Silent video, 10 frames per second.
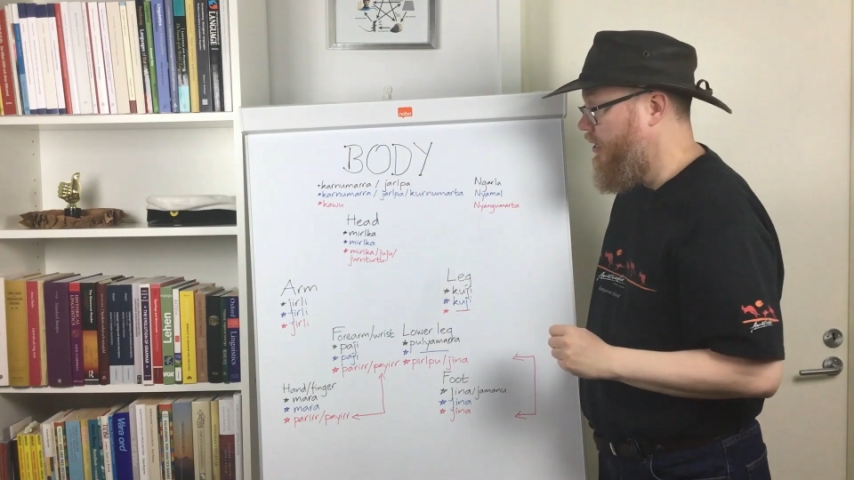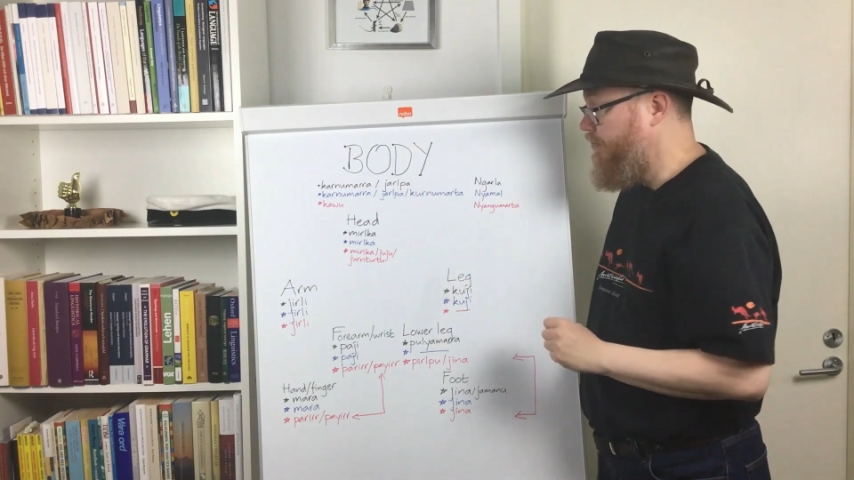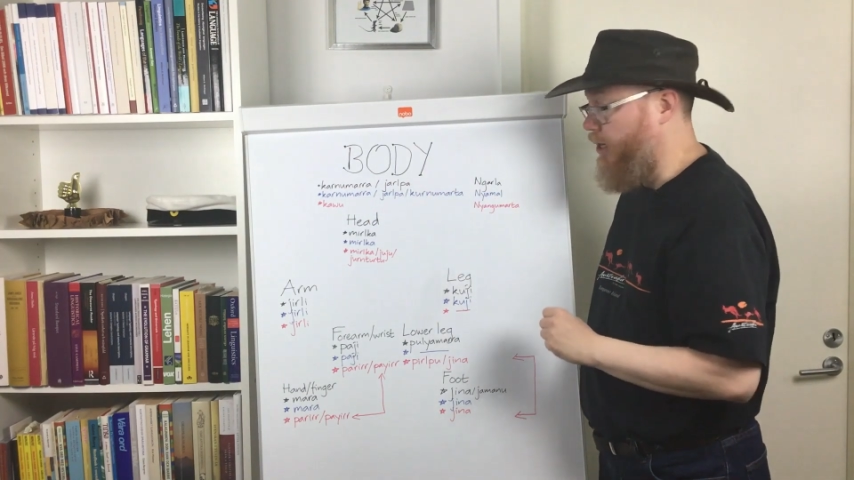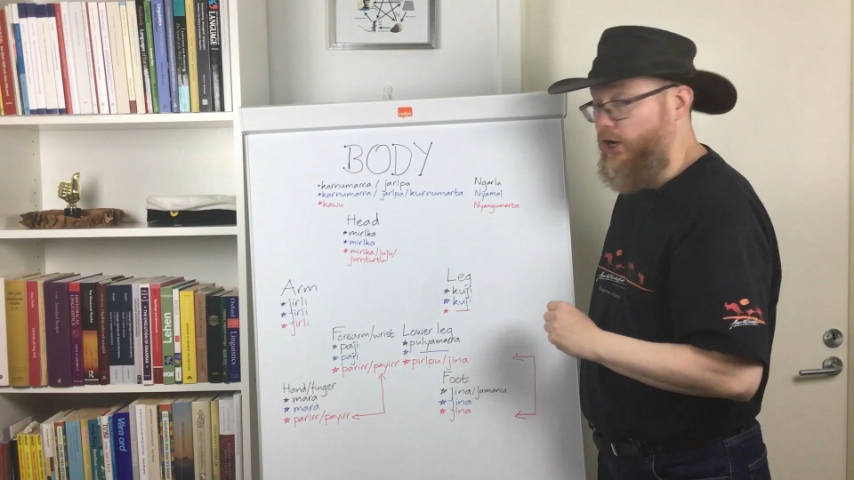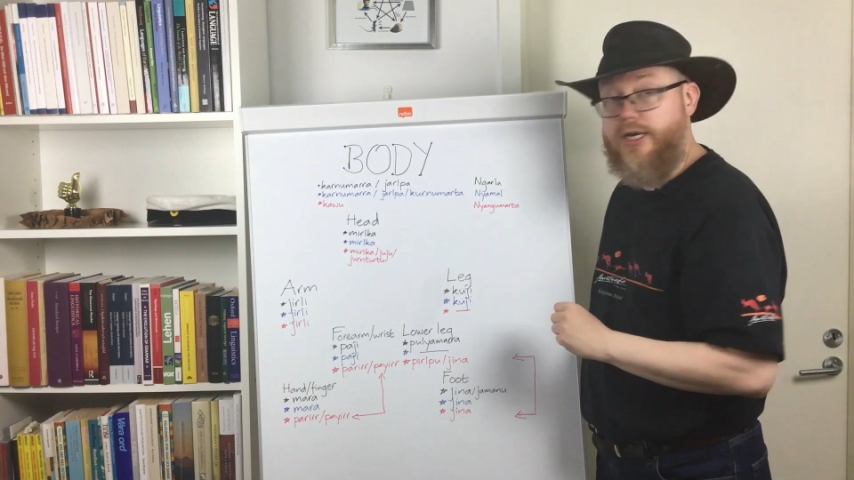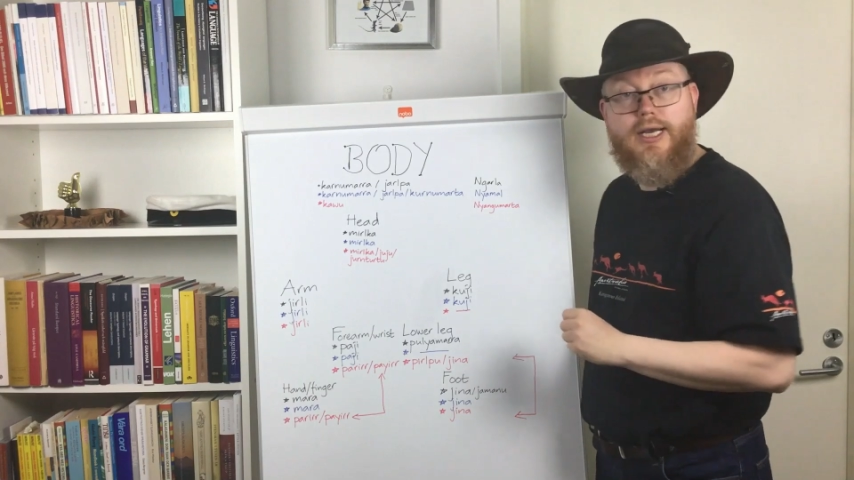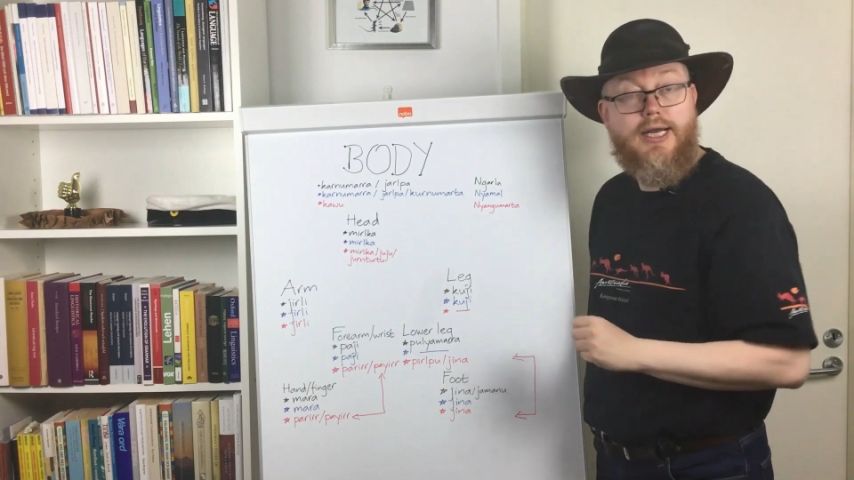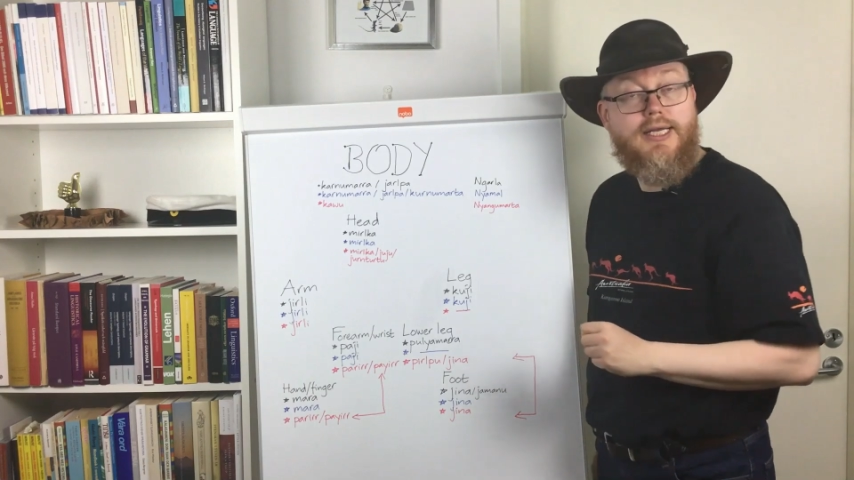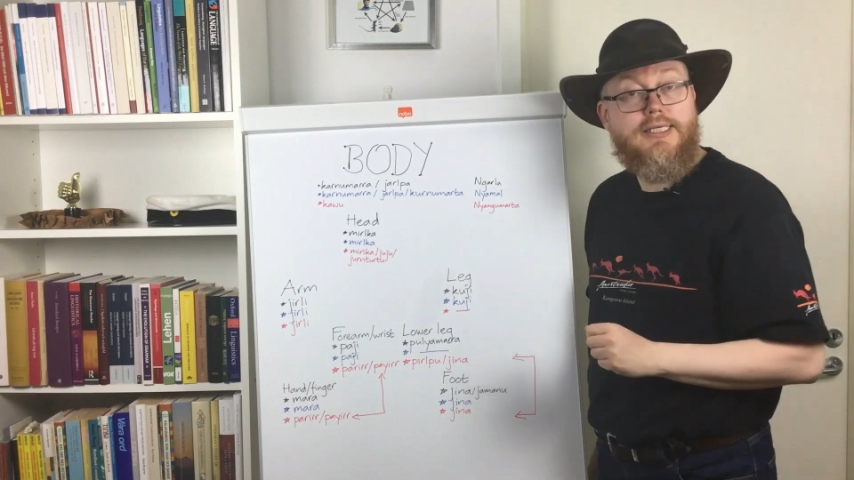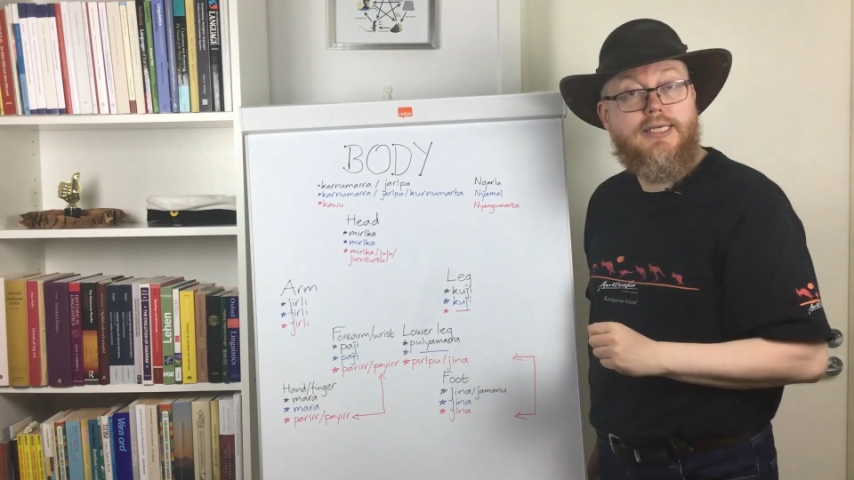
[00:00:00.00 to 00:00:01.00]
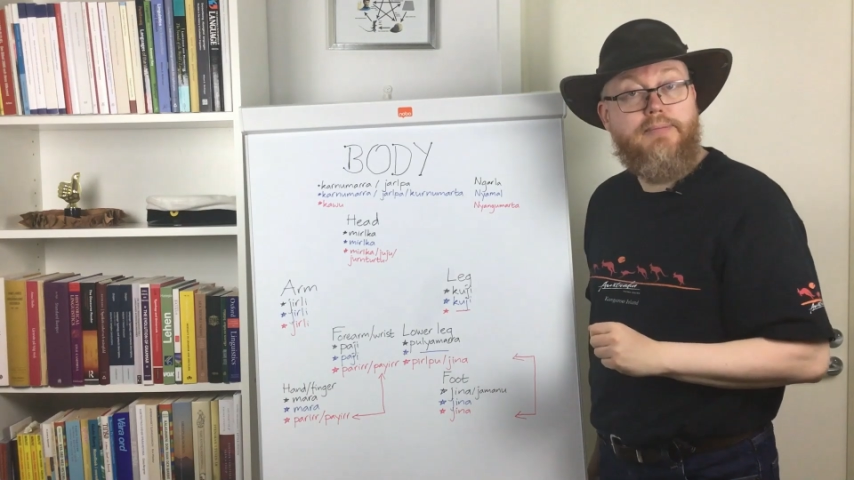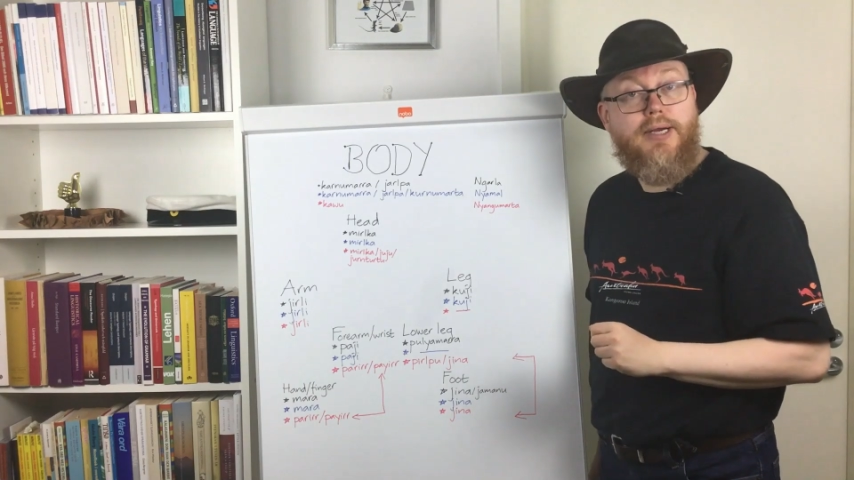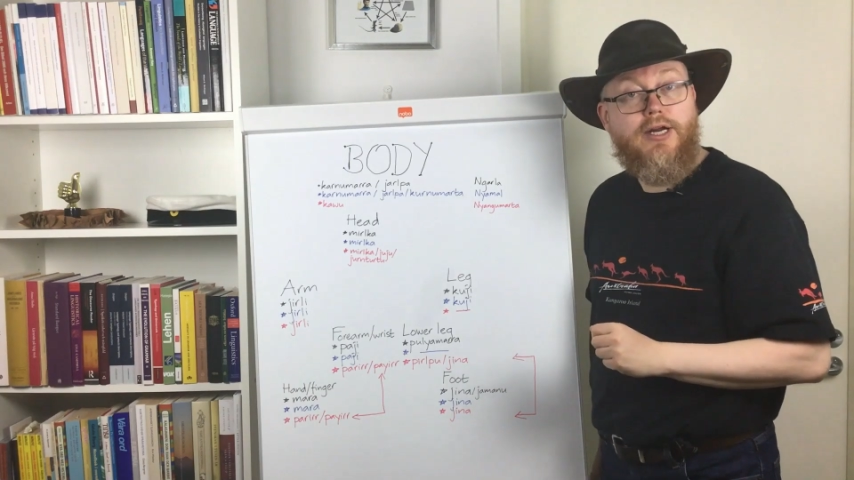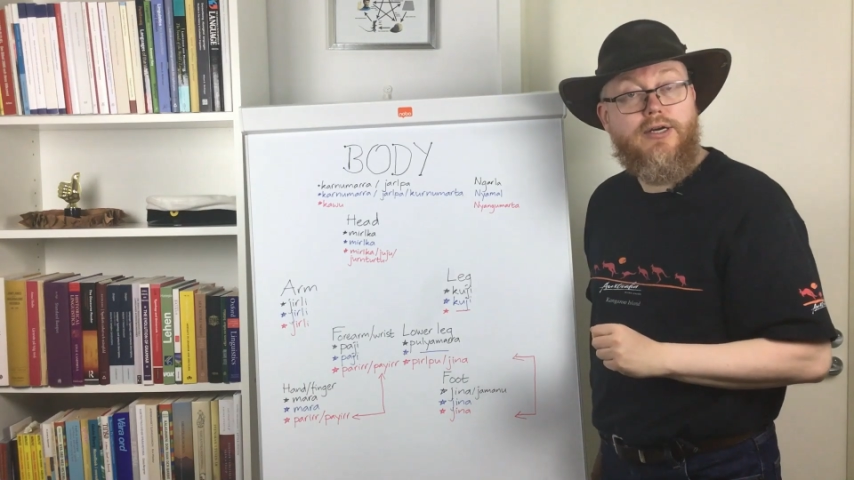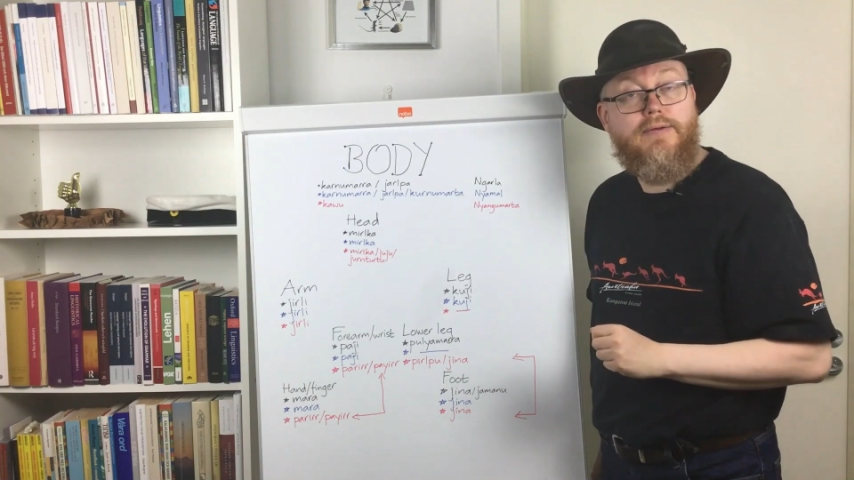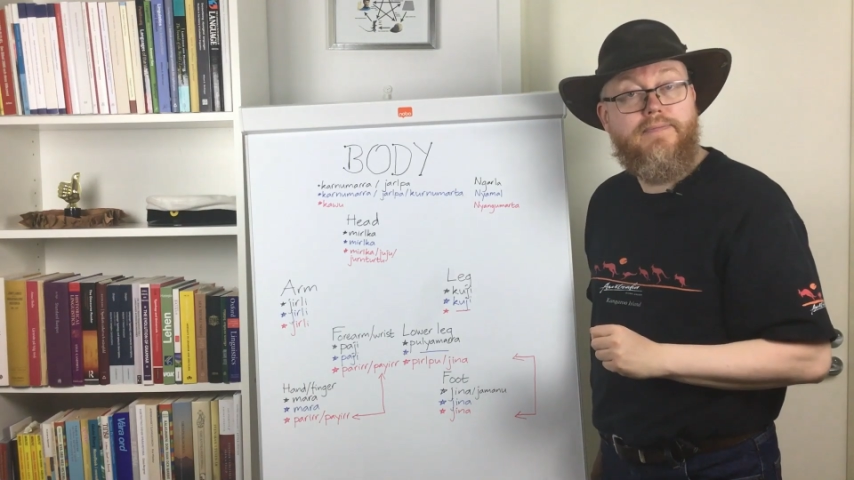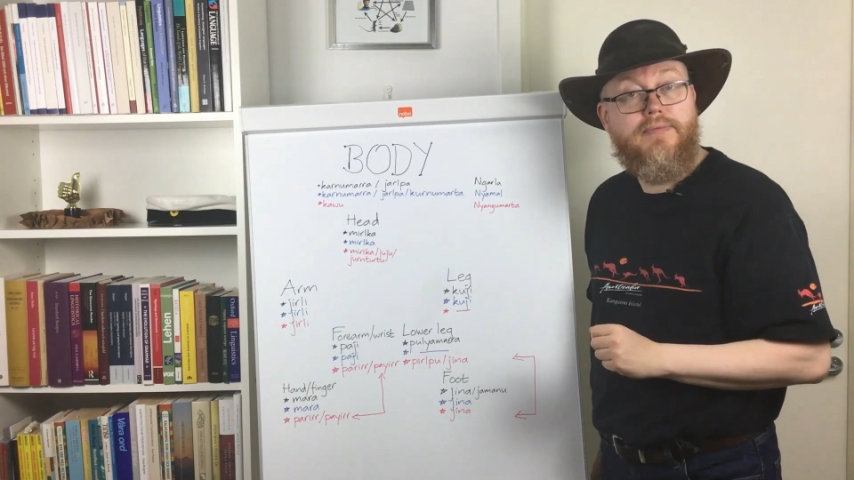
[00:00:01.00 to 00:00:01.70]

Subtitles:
partly similar,